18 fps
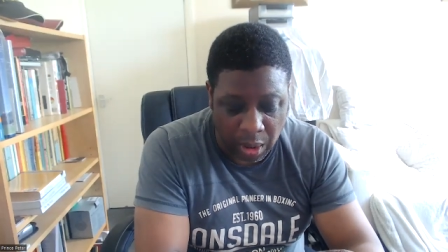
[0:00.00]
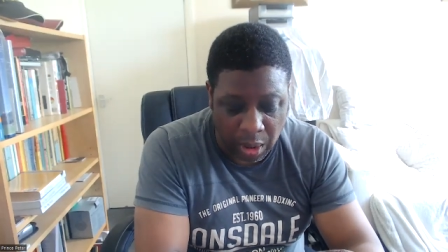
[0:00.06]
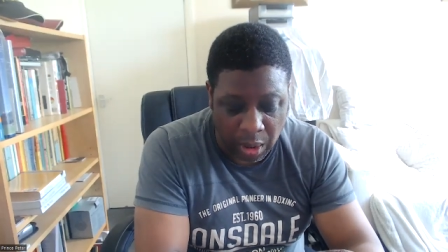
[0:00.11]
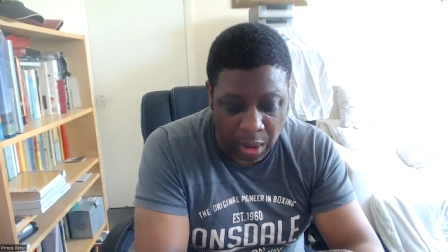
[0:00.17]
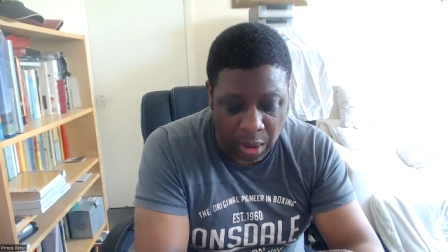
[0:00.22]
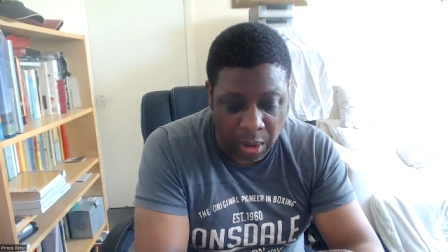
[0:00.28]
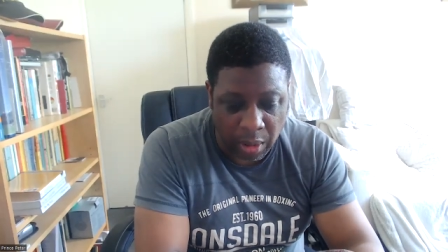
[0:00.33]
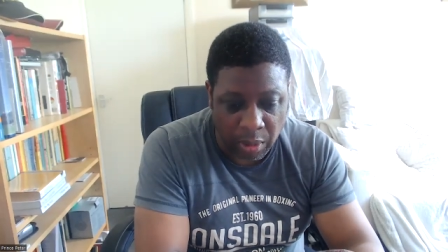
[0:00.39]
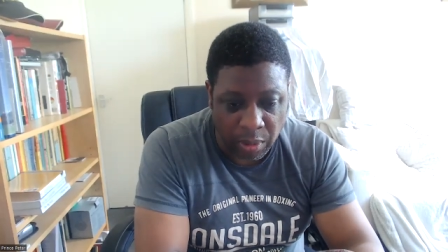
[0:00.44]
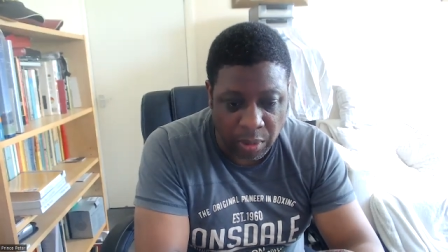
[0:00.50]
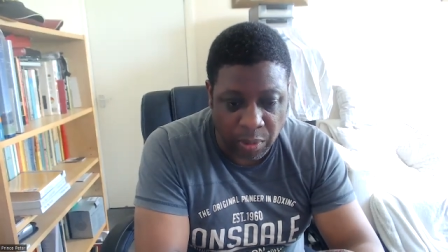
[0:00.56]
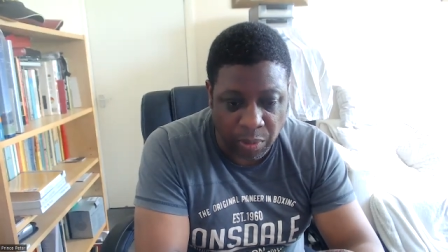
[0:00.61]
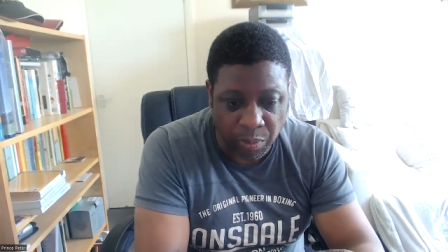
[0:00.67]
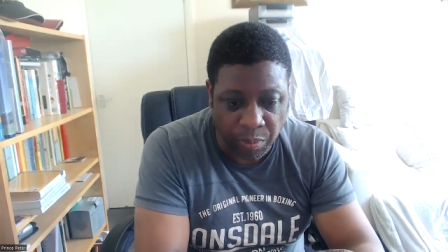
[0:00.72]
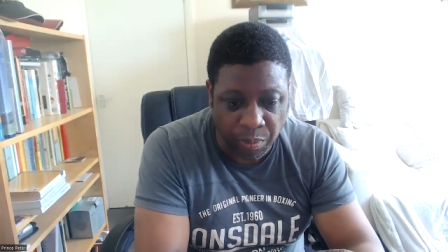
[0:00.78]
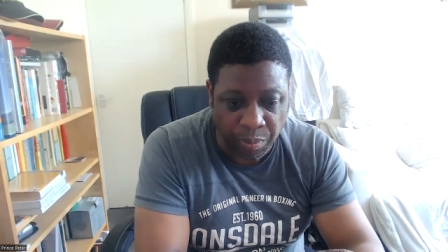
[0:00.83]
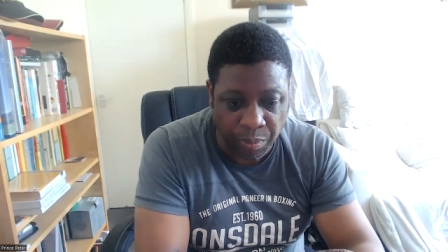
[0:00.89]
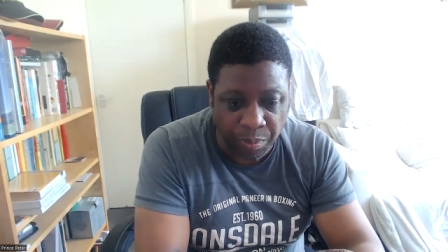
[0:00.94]

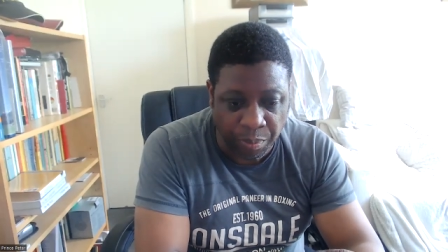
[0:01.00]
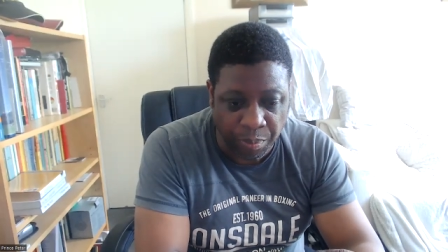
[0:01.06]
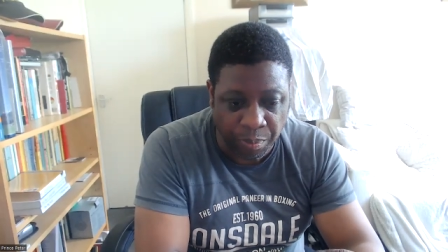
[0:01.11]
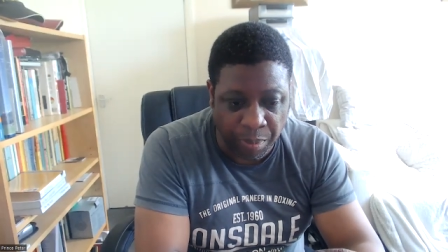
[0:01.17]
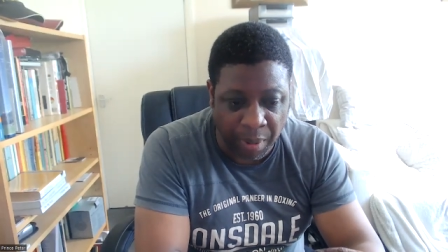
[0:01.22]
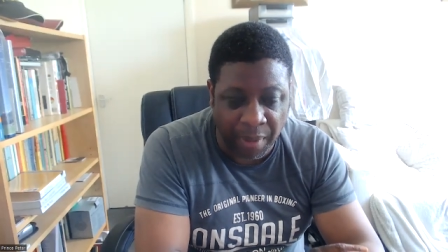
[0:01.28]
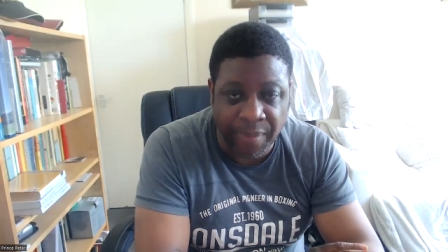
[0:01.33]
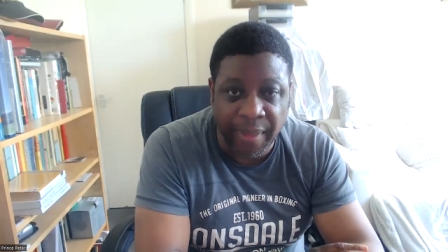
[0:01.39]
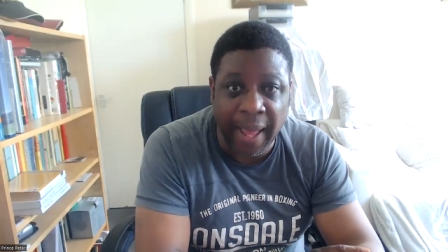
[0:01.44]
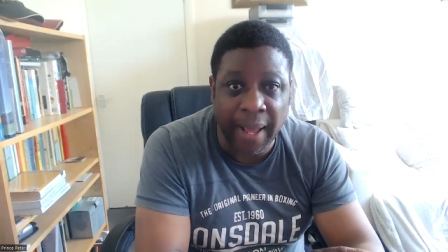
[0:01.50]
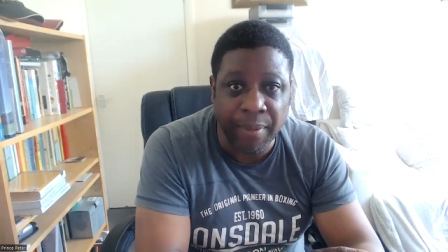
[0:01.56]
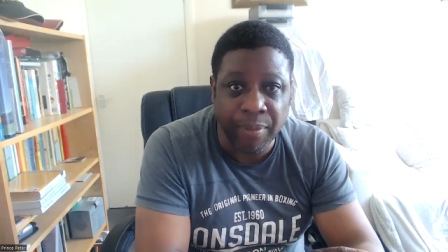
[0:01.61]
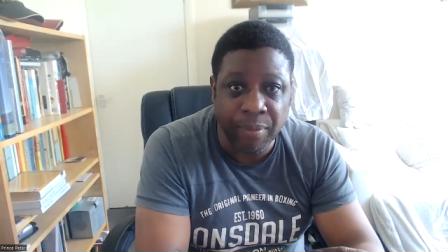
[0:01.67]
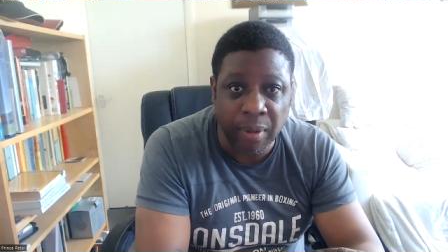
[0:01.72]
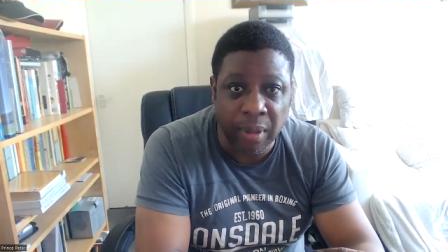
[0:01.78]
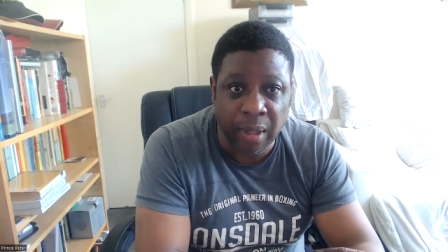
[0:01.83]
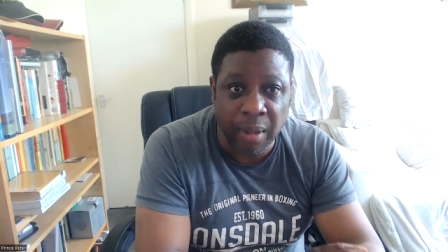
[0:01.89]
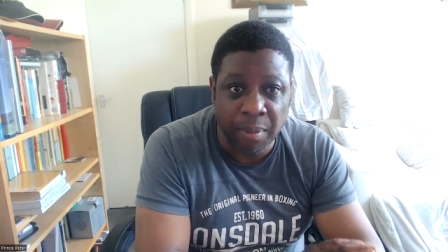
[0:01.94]
By
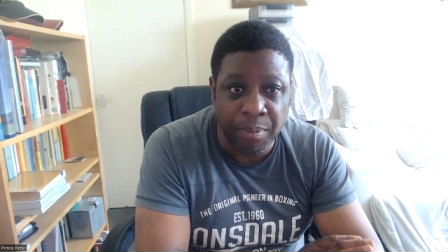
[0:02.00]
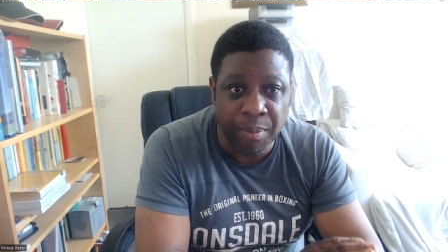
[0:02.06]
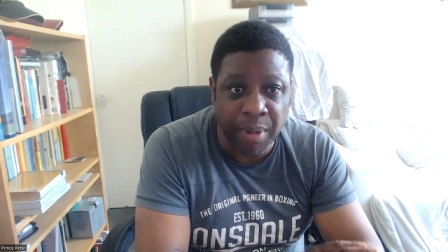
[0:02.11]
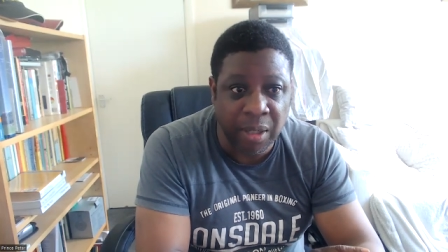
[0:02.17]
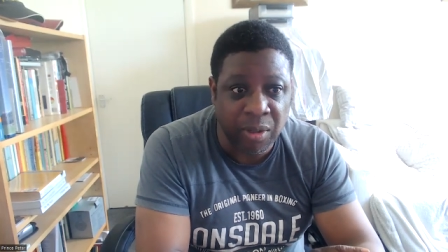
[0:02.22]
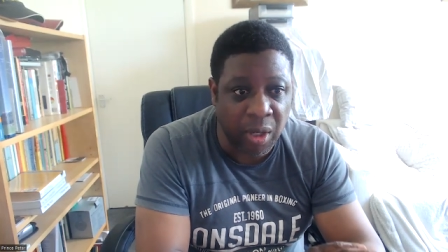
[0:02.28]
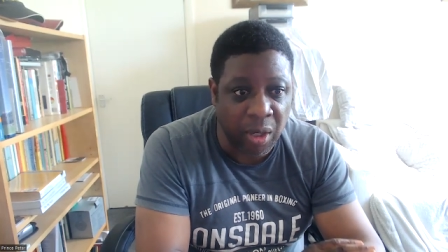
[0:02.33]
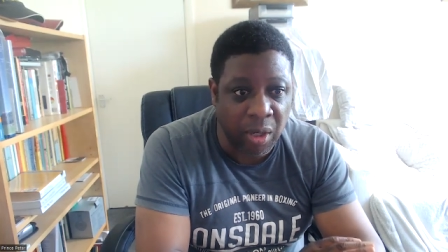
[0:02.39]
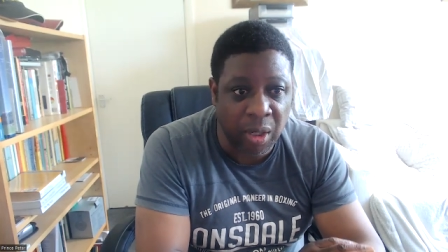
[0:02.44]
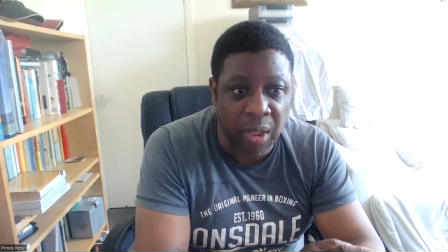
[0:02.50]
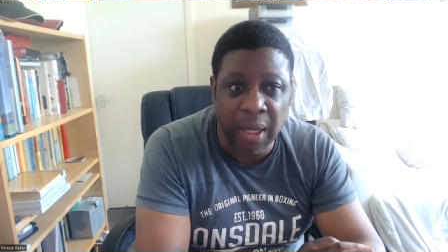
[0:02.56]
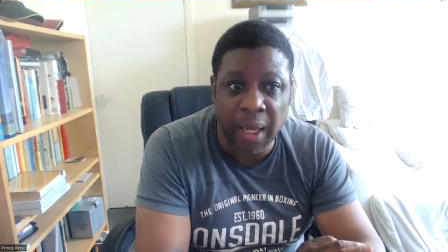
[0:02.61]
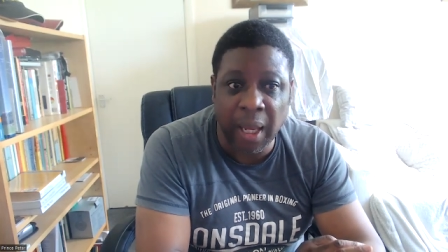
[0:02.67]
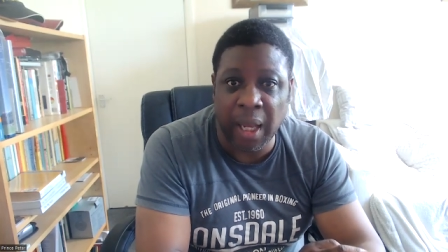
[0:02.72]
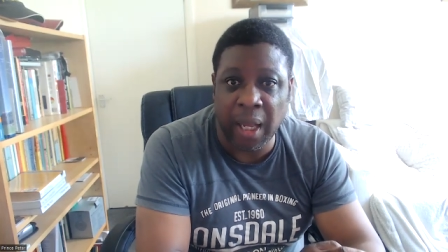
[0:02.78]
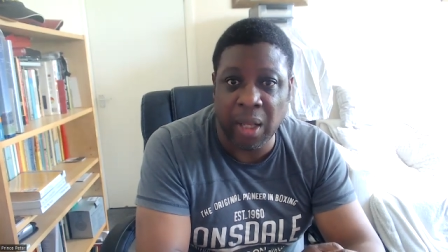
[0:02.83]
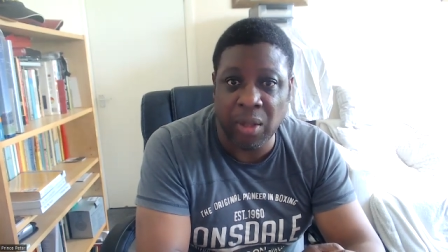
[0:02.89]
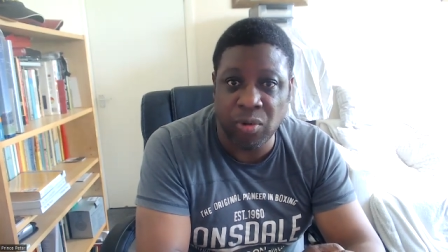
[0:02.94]
that, it means that you can
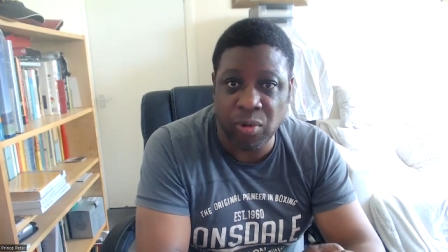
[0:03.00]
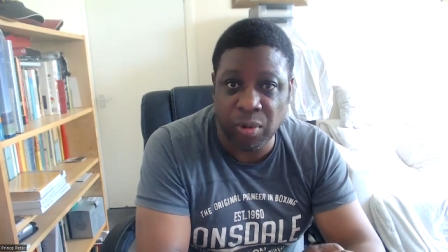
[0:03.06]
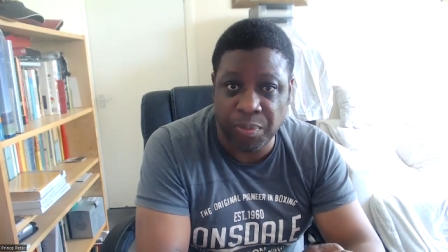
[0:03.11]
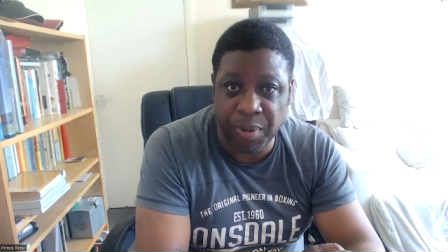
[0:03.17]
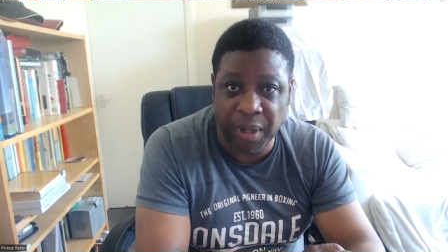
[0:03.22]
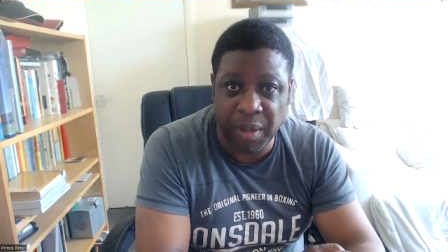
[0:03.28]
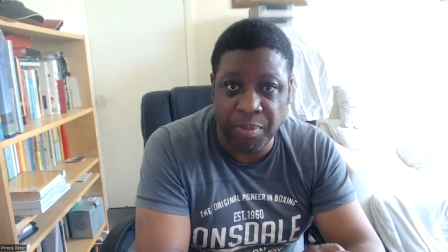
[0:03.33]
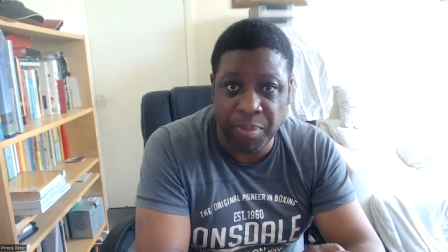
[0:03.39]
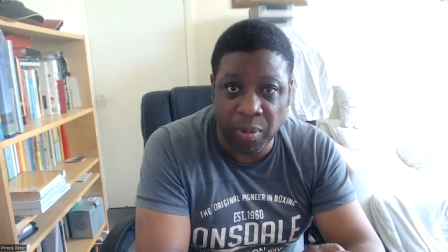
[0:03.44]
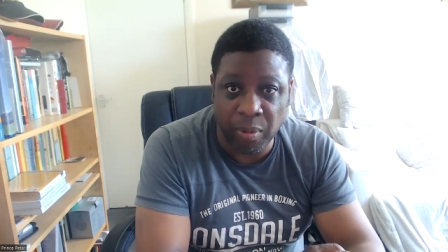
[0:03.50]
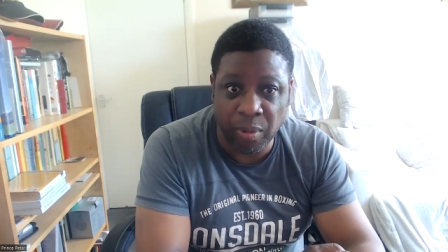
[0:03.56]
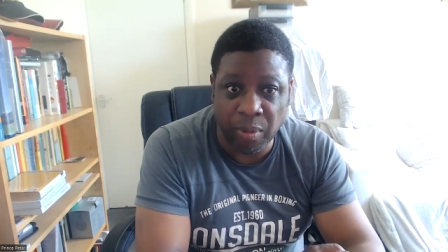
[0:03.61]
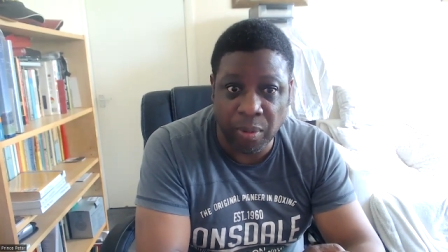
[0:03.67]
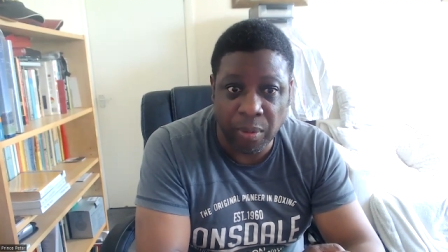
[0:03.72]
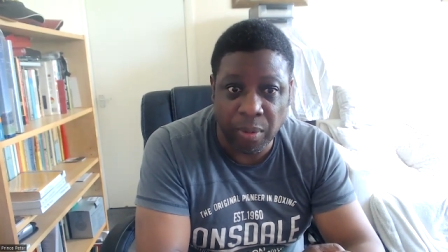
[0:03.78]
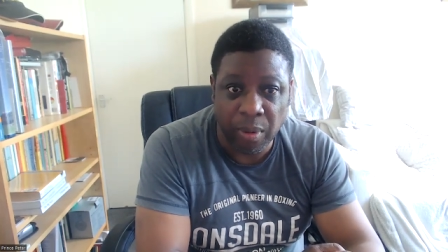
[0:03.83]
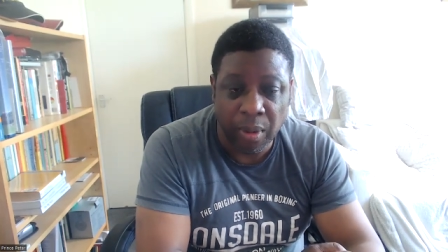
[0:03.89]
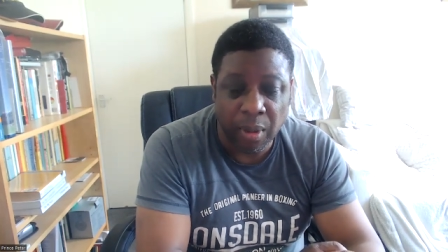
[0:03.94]
get 100 people